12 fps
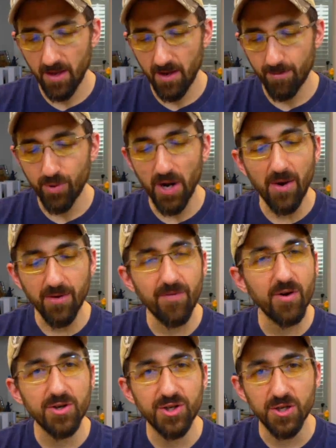Proud of her
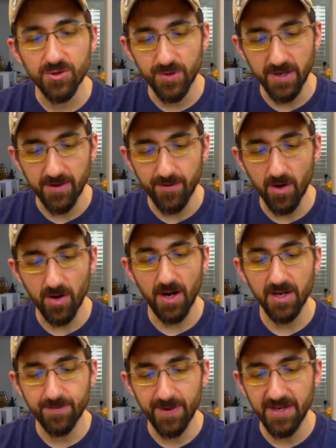children, her
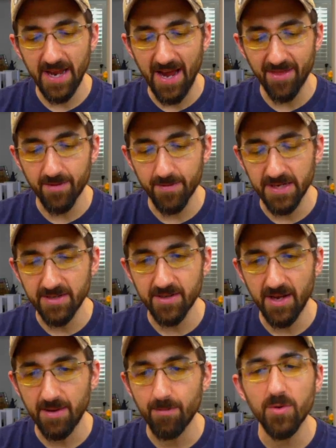husband Athamas,
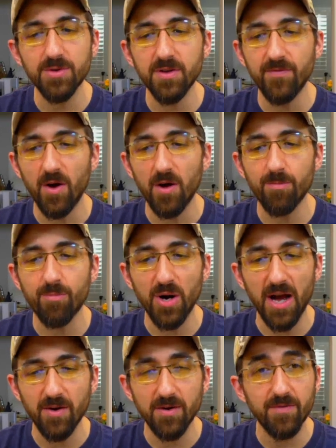and most of all,
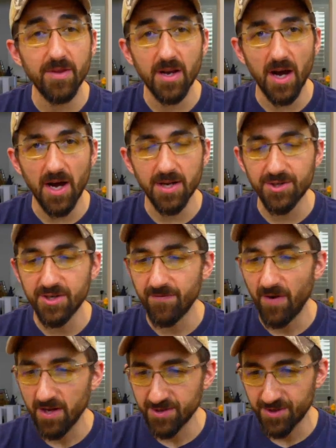proud of the god she
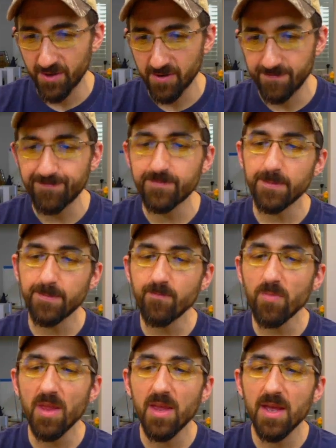fostered,
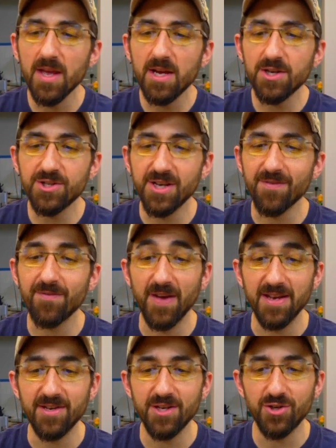she
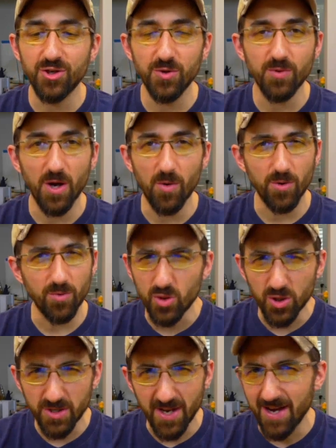offended Juno, who
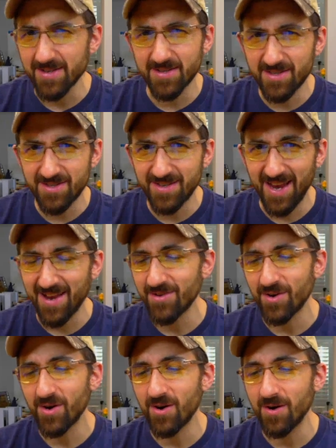could not stand
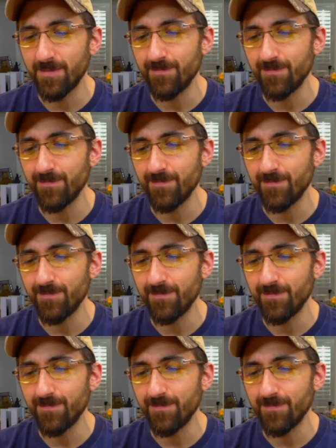her.